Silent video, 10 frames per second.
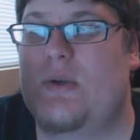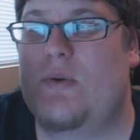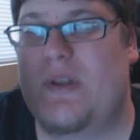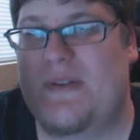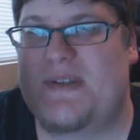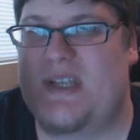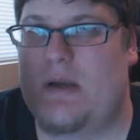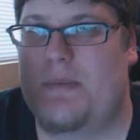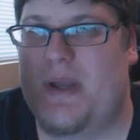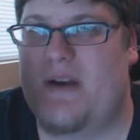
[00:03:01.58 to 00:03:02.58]
sold on the
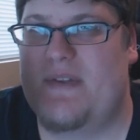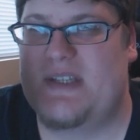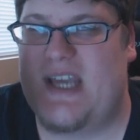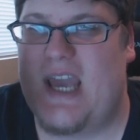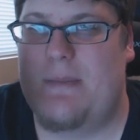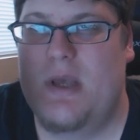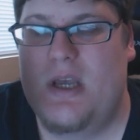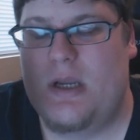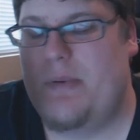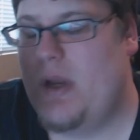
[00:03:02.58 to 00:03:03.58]
single player of this game.
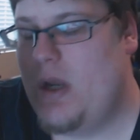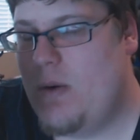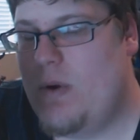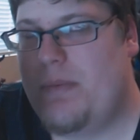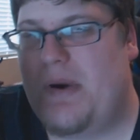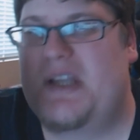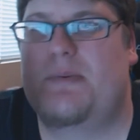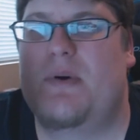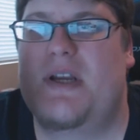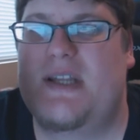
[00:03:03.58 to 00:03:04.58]
Depending on what
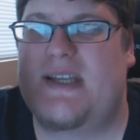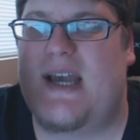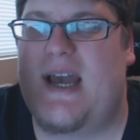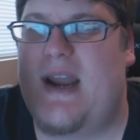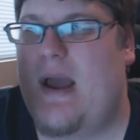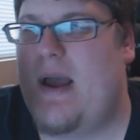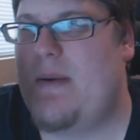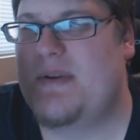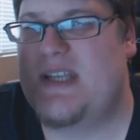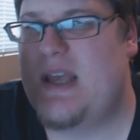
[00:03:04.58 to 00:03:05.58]
price point it's at,
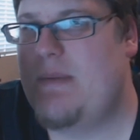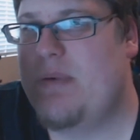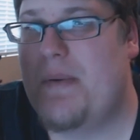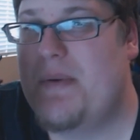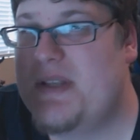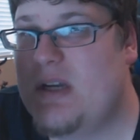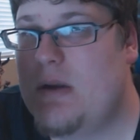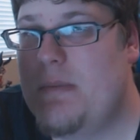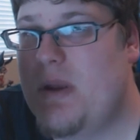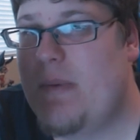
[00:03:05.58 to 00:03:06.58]
I would say probably it's
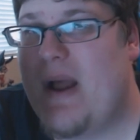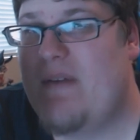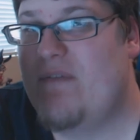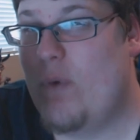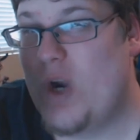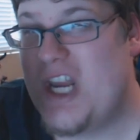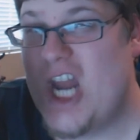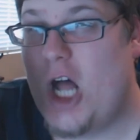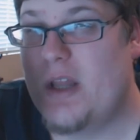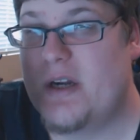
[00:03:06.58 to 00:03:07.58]
going to be around
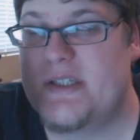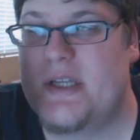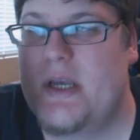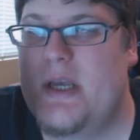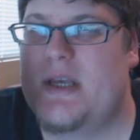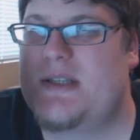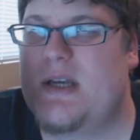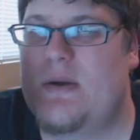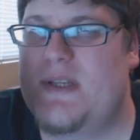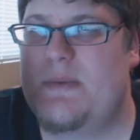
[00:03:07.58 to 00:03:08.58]
$40
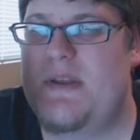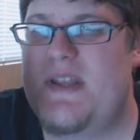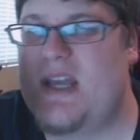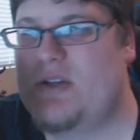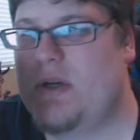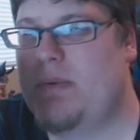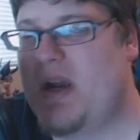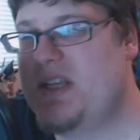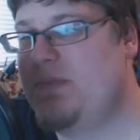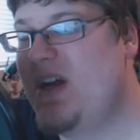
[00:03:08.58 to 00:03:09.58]
is going to be the entry
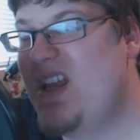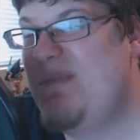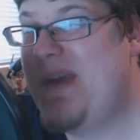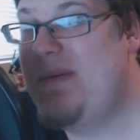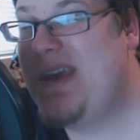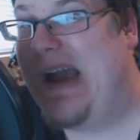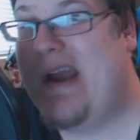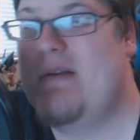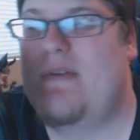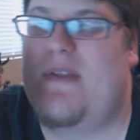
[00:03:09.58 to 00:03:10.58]
price, but it may be
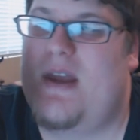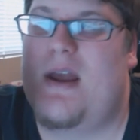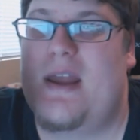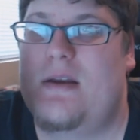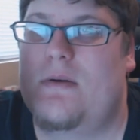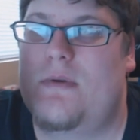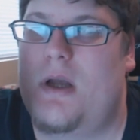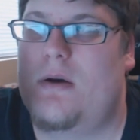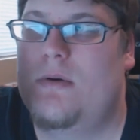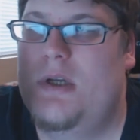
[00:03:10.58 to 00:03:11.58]
higher than that. I don't
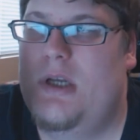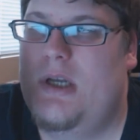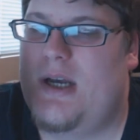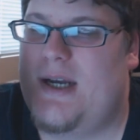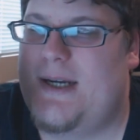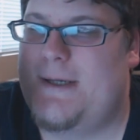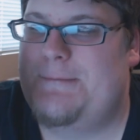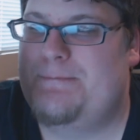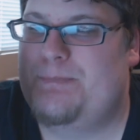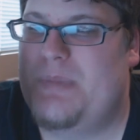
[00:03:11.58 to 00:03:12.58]
know.
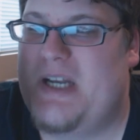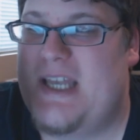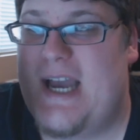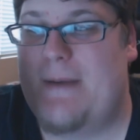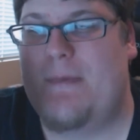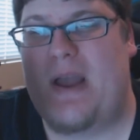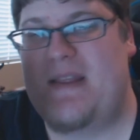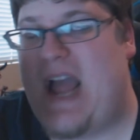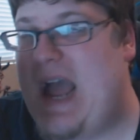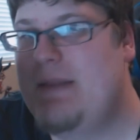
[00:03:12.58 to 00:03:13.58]
Um, but yeah,
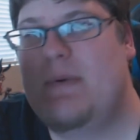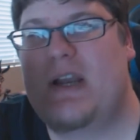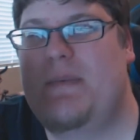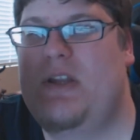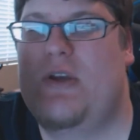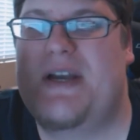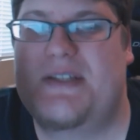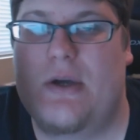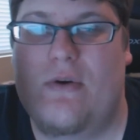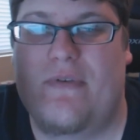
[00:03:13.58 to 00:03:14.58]
I highly recommend you
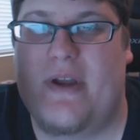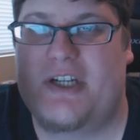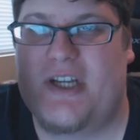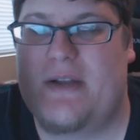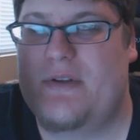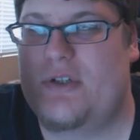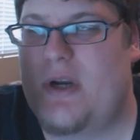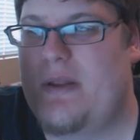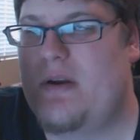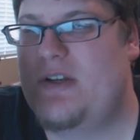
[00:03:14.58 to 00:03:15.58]
guys go over there, check out the
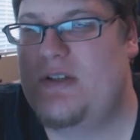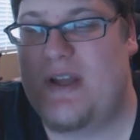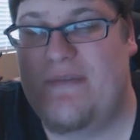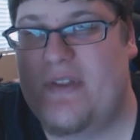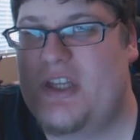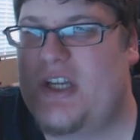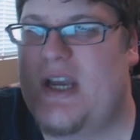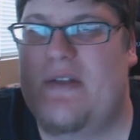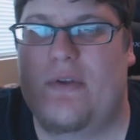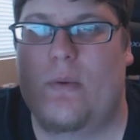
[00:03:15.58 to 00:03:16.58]
trailer, definitely
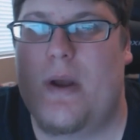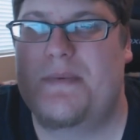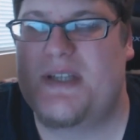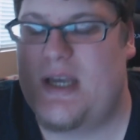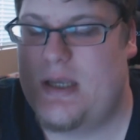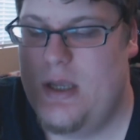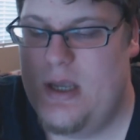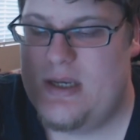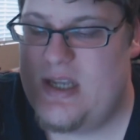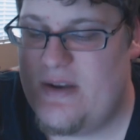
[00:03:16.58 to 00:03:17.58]
check out their website,
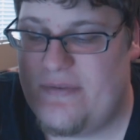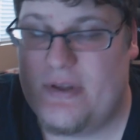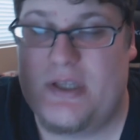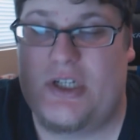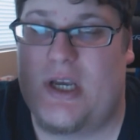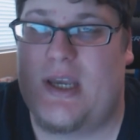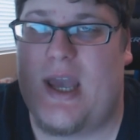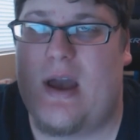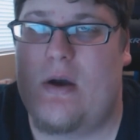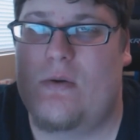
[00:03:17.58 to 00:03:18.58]
definitely
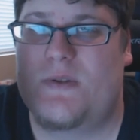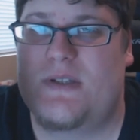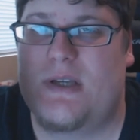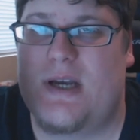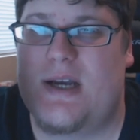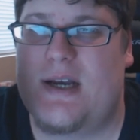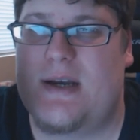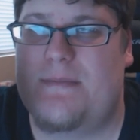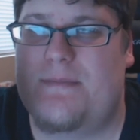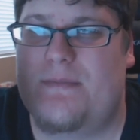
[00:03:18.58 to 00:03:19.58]
check out
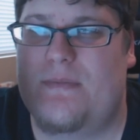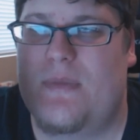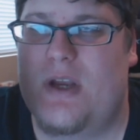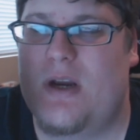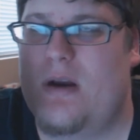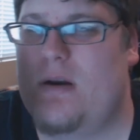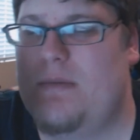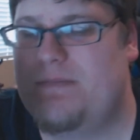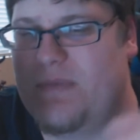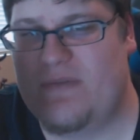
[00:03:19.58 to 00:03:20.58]
um,
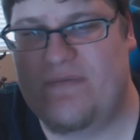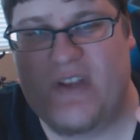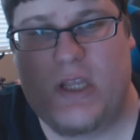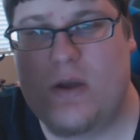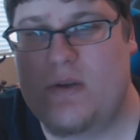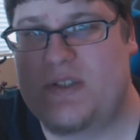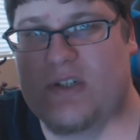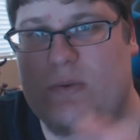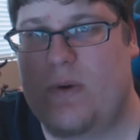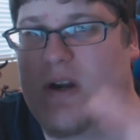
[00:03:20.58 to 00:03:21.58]
their their videos,
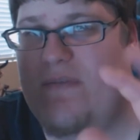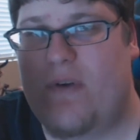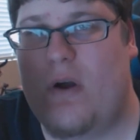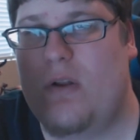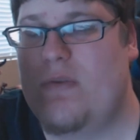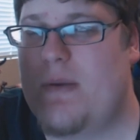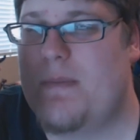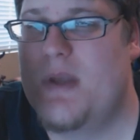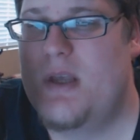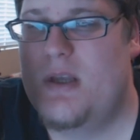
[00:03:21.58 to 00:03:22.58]
their Twitter, follow
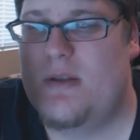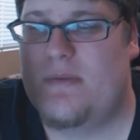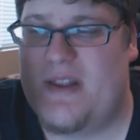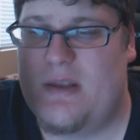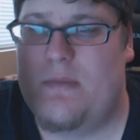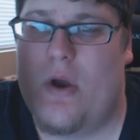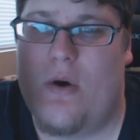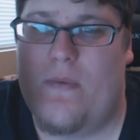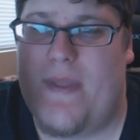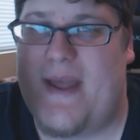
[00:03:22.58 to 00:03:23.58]
them, let them
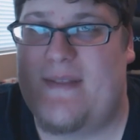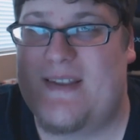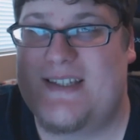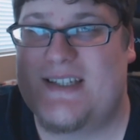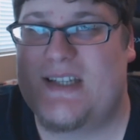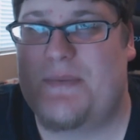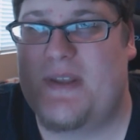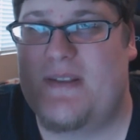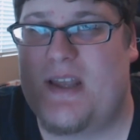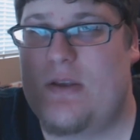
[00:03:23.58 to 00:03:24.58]
know that this is
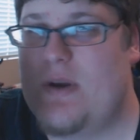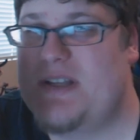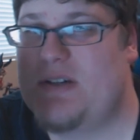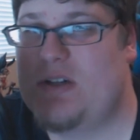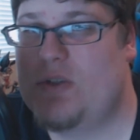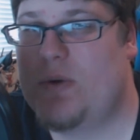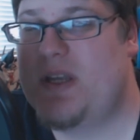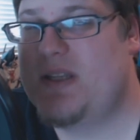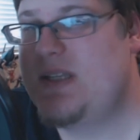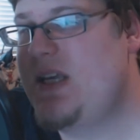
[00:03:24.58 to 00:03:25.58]
something that you guys are
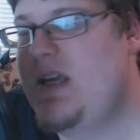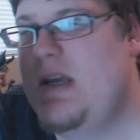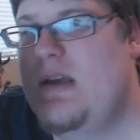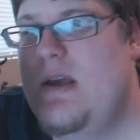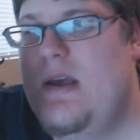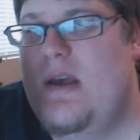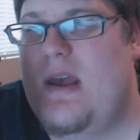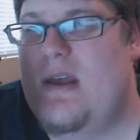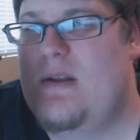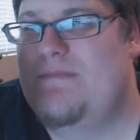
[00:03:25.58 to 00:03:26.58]
enjoying seeing,
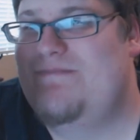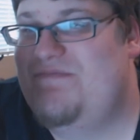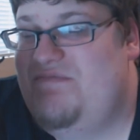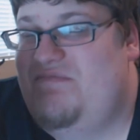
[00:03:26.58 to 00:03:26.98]
and